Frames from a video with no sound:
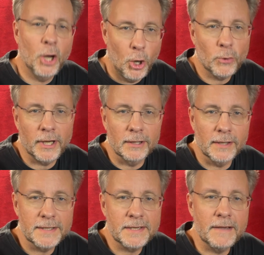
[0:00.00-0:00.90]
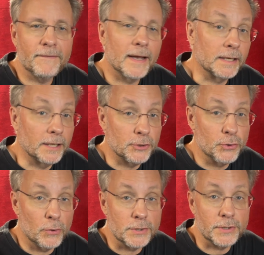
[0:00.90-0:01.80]
Okay, let's see if I can get
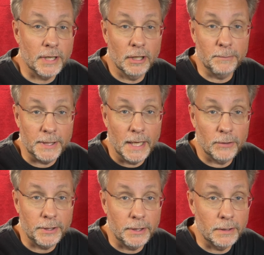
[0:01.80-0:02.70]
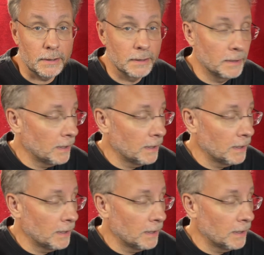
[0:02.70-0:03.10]
George to help me out here.